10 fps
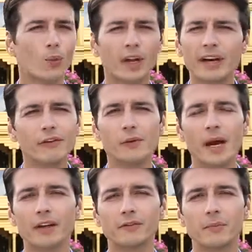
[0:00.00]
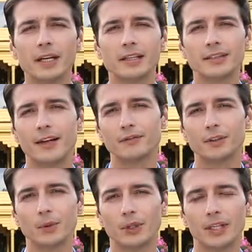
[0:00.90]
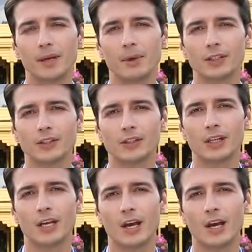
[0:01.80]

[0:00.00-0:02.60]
whatever amount of money is comfortable in their budget.